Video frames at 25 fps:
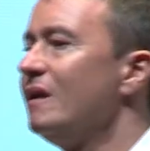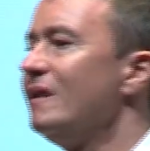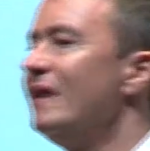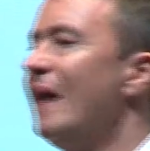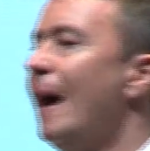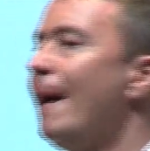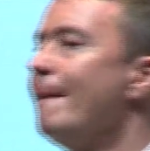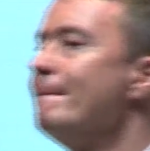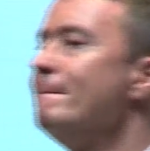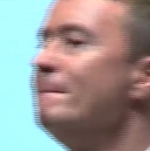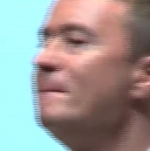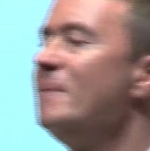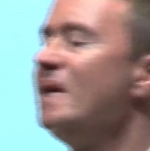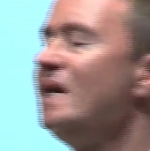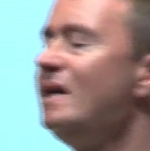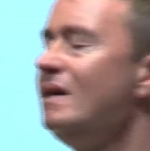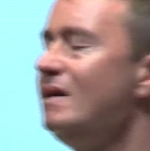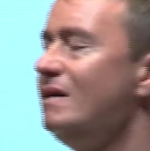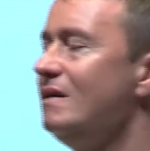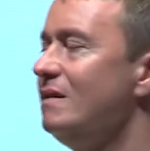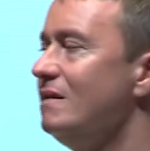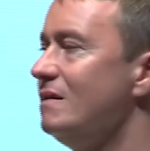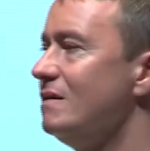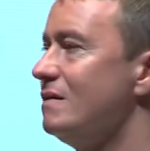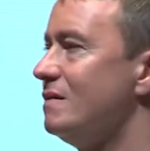That
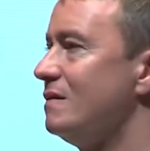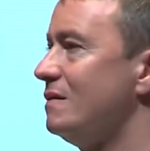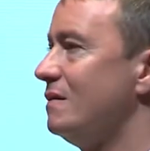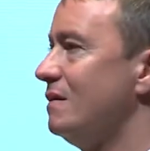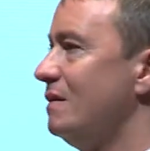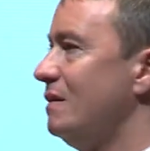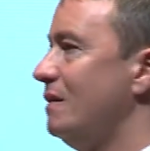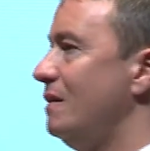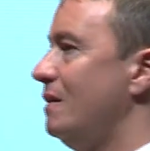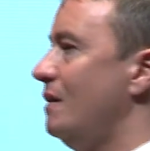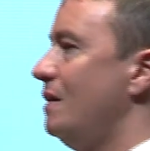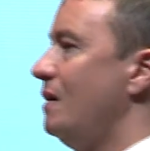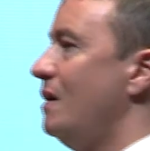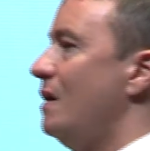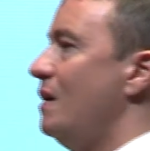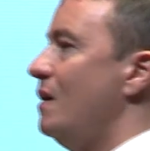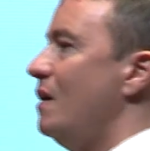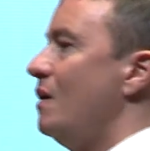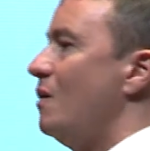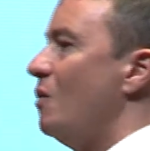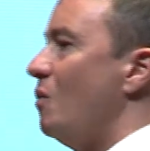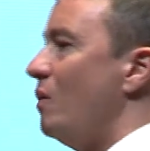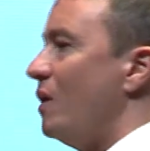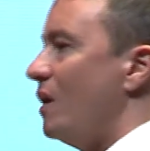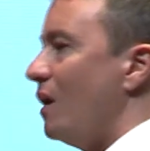means
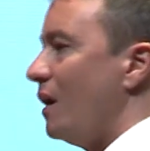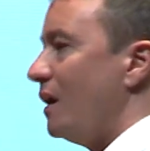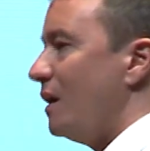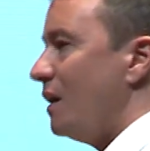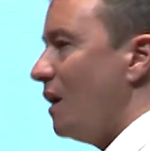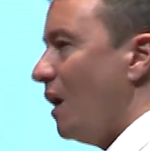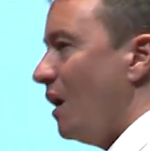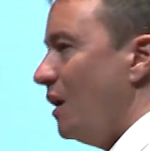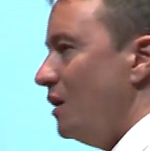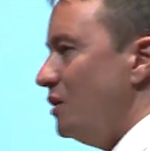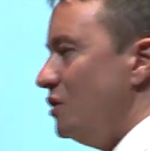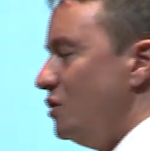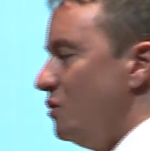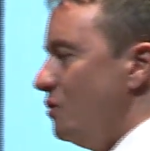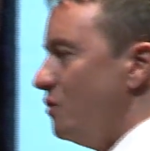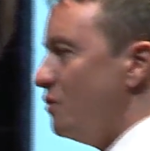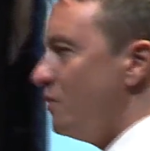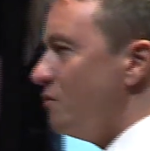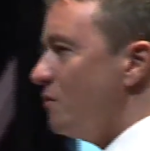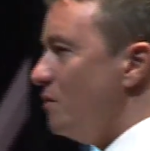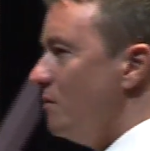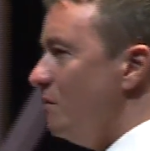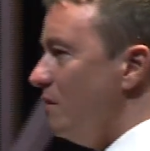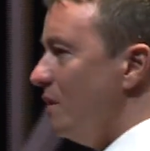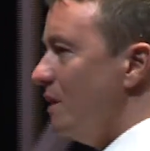when I guide you
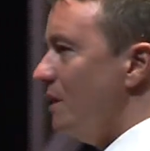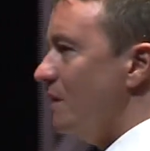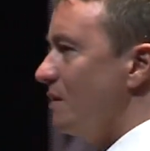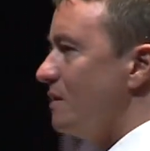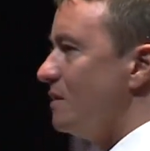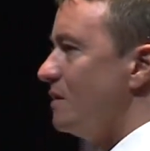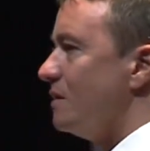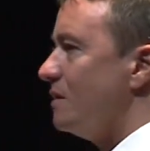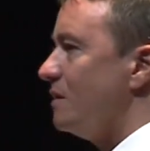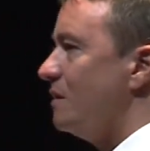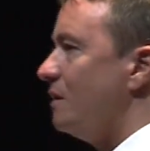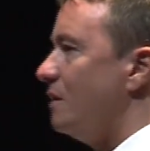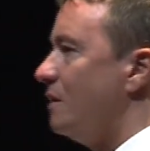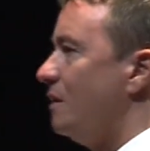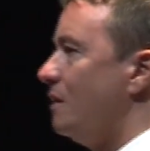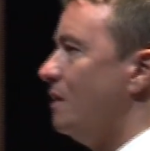through this,